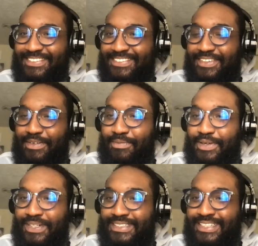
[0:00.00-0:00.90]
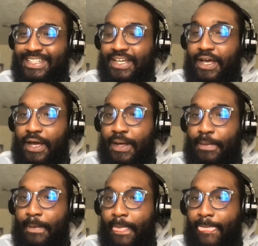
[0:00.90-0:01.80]
a really big question.
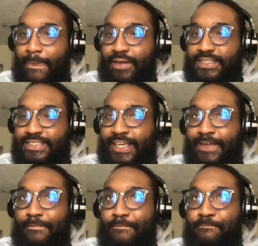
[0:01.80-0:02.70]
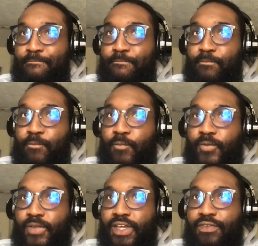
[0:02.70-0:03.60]
I would say
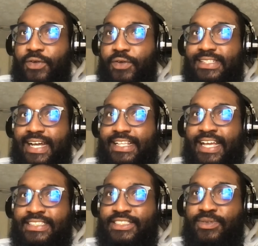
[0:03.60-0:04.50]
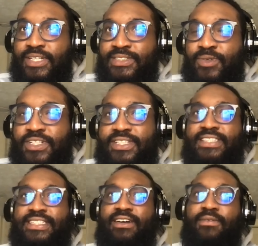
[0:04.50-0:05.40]
if you're inside that situation, one of the
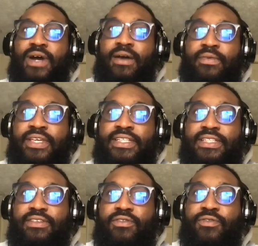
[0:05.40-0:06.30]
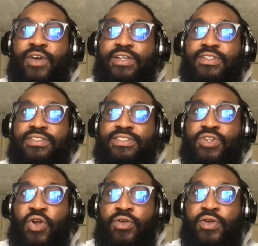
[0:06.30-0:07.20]
things I'll probably first
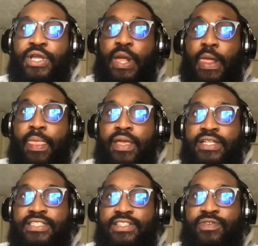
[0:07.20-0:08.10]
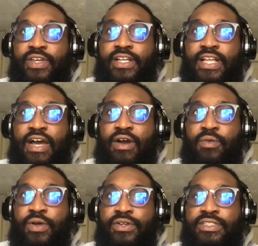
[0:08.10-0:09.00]
start on is just figuring
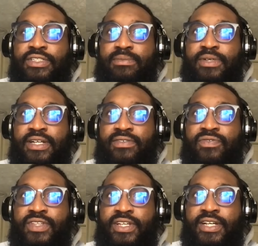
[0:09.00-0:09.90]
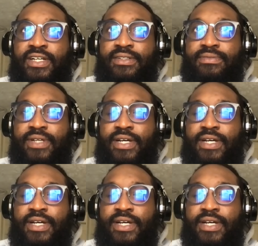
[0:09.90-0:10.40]
out what are some of the